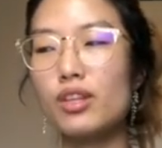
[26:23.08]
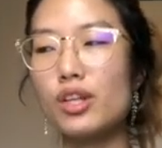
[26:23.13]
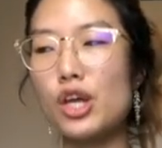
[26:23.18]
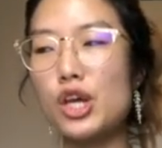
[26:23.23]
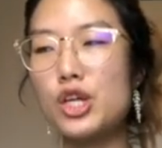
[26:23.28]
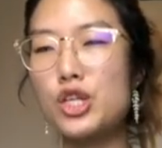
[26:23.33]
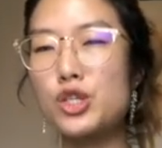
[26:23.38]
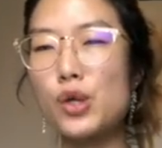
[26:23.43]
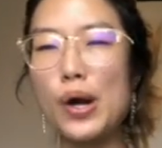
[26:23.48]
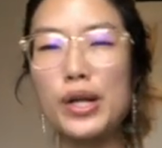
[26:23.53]

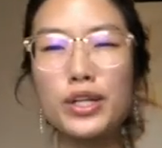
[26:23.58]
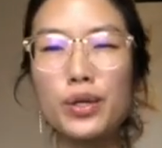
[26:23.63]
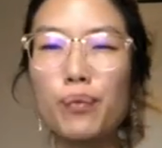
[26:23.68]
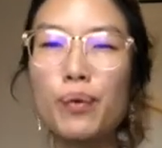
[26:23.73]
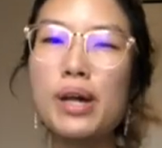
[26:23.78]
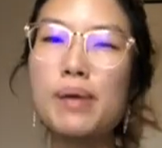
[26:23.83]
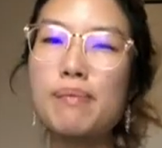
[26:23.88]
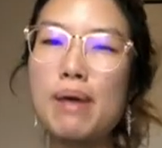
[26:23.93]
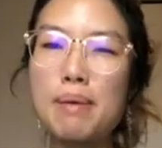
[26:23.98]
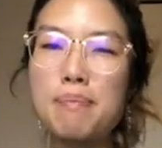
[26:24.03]
So I didn't
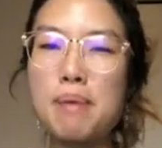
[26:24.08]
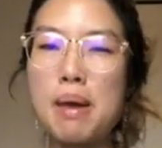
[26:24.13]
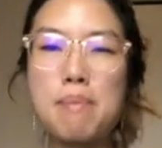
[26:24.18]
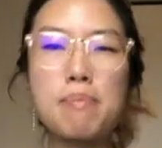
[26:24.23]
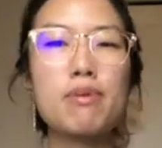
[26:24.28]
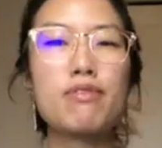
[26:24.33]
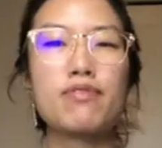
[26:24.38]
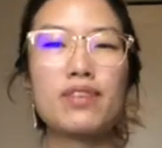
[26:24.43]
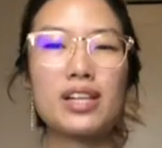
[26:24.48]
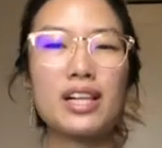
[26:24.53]
want to make
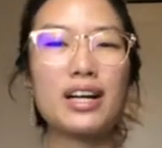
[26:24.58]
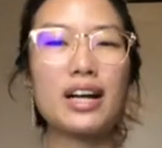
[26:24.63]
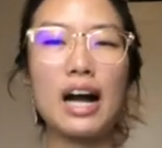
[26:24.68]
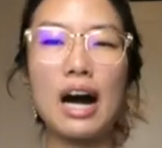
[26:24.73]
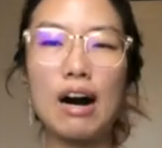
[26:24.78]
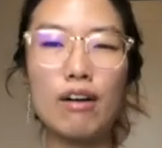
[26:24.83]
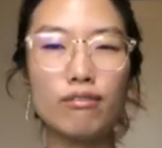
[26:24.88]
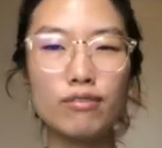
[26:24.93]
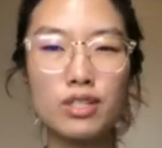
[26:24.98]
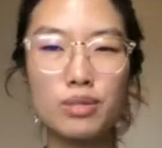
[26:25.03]
people feel
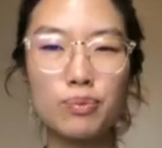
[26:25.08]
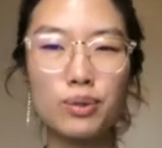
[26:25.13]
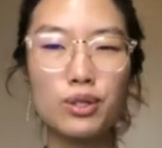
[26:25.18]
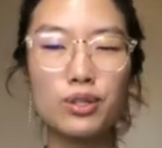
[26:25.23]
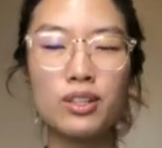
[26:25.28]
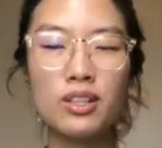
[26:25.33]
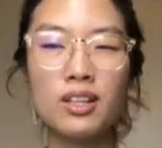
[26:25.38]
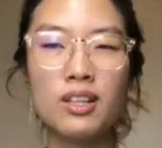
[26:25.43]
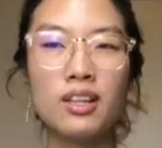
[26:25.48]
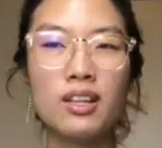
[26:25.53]

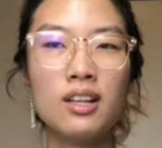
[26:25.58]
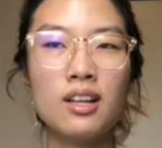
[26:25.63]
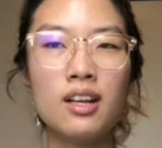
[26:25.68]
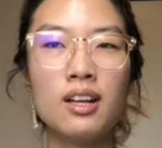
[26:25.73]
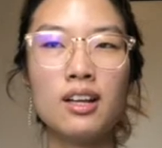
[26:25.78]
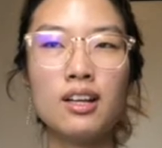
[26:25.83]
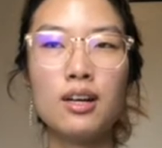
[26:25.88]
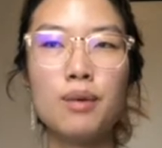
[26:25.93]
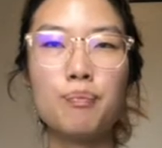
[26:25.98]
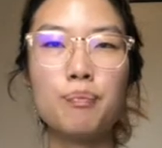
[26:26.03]
uncomfortable,
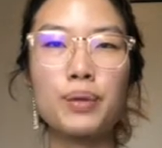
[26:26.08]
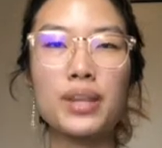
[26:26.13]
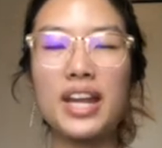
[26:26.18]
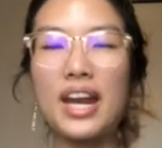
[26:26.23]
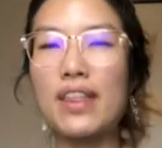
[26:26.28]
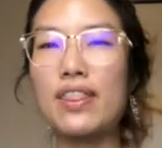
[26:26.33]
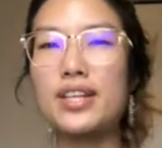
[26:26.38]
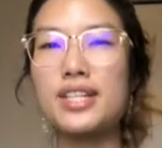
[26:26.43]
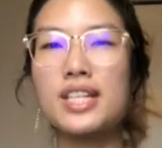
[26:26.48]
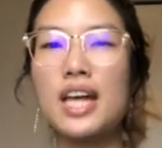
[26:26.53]
but then
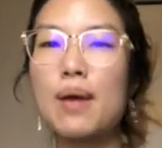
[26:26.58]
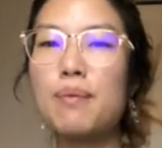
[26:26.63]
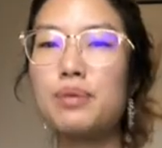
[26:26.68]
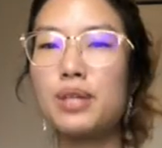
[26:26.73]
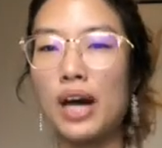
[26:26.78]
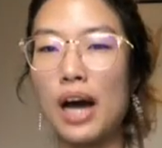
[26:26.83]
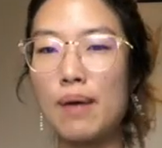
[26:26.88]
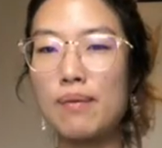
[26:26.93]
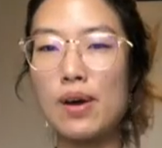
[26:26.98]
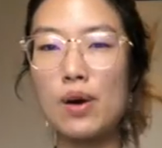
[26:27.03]
at the same
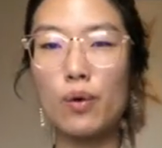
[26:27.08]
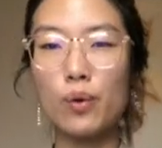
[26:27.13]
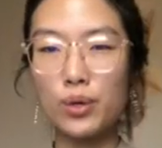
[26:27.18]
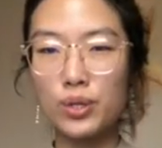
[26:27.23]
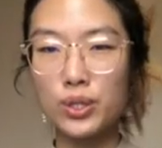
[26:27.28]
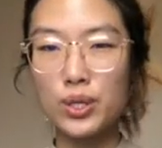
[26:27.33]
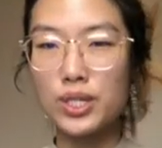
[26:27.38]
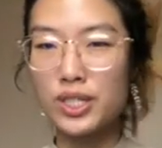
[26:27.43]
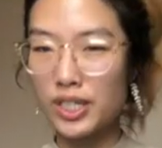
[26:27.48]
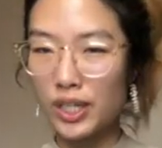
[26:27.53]
time, I
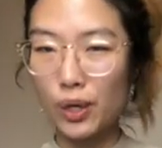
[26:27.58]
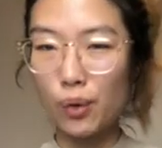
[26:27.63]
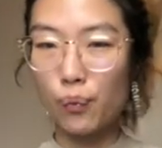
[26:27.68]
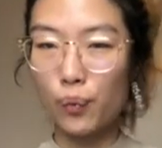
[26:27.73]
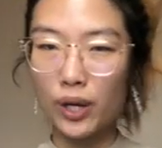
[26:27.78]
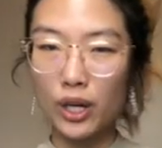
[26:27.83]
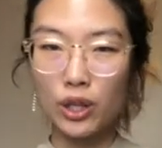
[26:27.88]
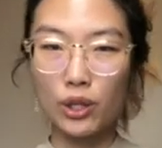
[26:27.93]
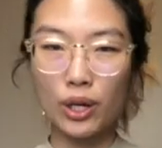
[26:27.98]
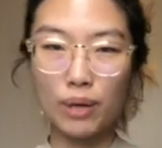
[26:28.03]
also didn't
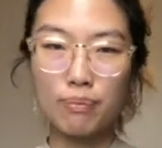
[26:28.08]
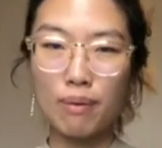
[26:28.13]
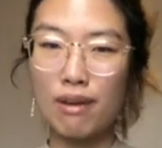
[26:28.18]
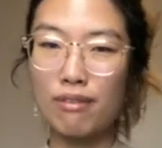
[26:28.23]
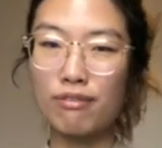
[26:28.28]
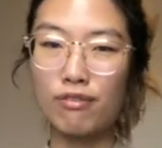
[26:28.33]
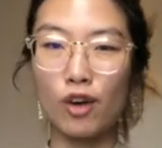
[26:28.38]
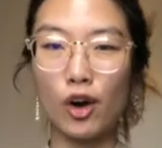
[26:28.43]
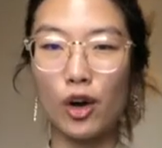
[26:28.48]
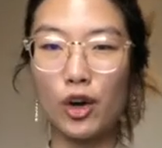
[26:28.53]
want to look at my
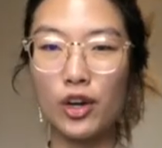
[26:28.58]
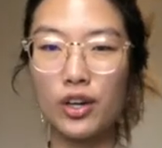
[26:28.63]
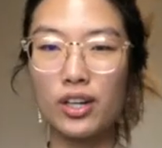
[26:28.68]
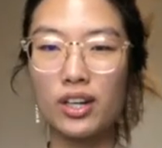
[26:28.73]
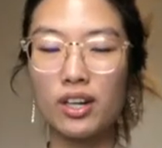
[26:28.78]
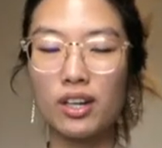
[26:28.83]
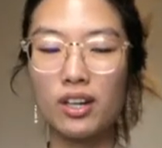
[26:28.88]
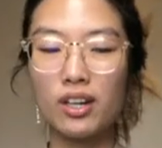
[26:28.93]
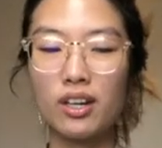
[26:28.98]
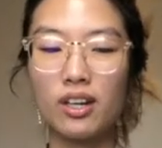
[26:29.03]

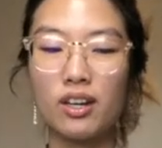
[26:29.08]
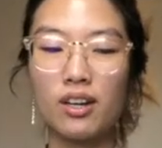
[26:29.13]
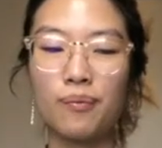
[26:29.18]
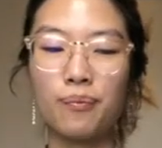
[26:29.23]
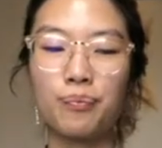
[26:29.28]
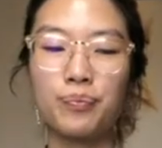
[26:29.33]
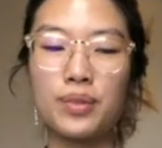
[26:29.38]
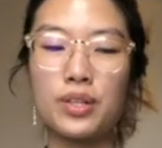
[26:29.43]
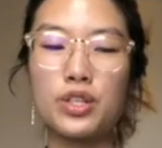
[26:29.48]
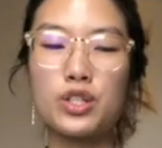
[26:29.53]
phone.
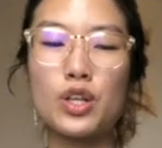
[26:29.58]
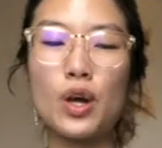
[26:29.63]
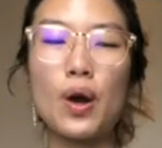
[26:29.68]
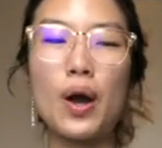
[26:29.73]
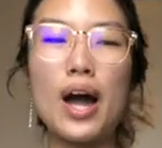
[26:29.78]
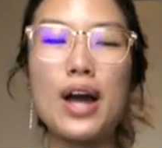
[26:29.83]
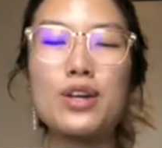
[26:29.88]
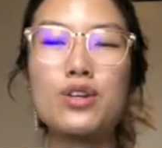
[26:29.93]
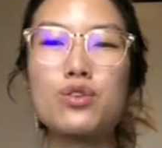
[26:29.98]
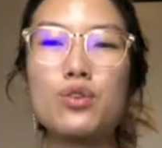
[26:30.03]
So
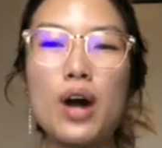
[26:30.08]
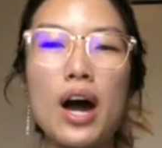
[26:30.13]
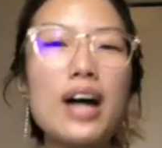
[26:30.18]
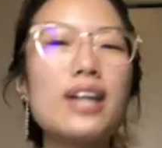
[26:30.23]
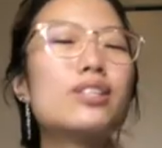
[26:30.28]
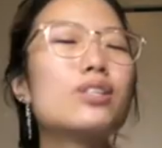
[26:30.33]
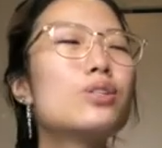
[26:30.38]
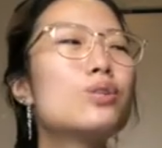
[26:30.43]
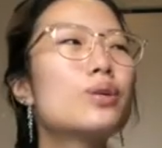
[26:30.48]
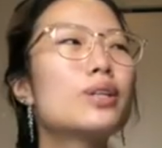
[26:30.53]
I
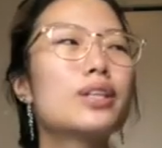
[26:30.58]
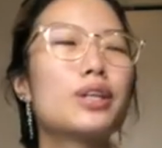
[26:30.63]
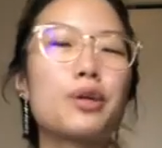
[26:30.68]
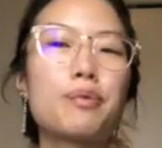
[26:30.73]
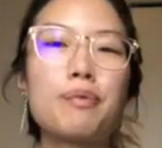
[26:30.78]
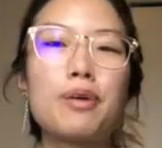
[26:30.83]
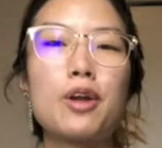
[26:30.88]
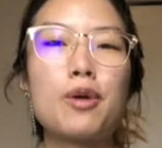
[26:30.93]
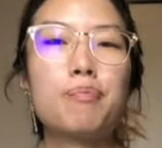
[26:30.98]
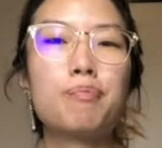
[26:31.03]
tried to do a little
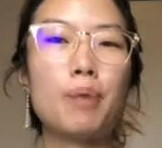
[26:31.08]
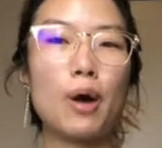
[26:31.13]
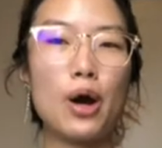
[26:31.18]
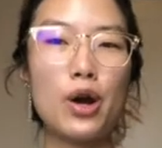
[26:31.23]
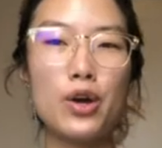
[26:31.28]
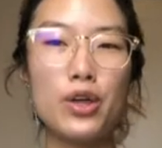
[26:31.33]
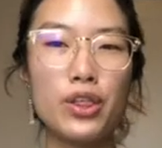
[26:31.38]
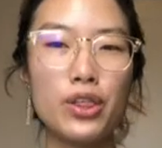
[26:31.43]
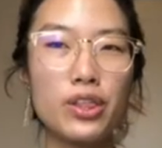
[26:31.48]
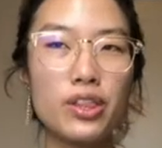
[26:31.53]
bit of
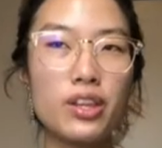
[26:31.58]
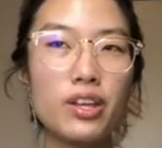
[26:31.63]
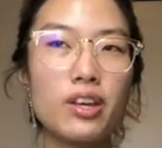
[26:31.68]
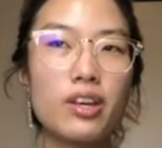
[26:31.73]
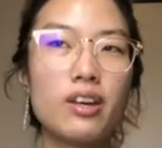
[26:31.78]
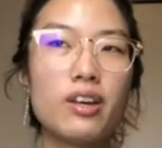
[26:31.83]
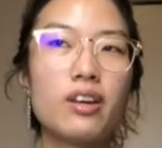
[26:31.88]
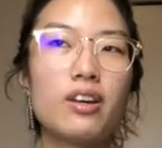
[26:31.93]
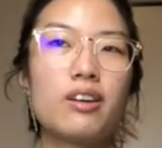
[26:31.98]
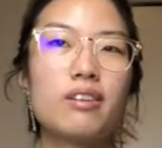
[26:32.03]
both,
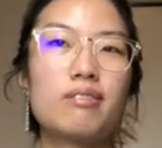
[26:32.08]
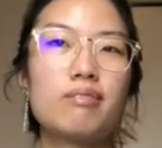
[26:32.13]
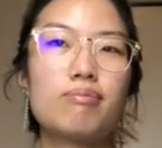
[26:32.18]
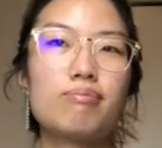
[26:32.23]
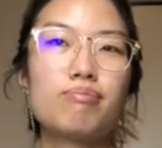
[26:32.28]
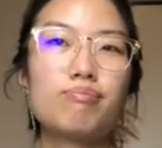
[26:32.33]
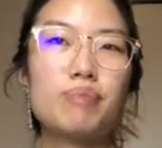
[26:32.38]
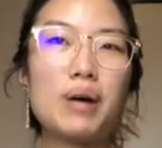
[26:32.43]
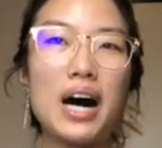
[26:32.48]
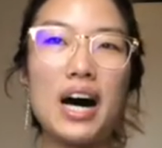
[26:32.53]

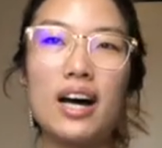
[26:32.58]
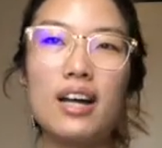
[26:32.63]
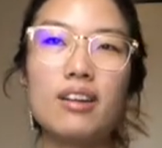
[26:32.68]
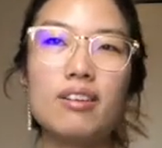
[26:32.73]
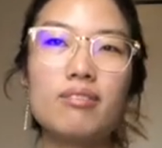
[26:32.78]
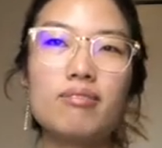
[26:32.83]
but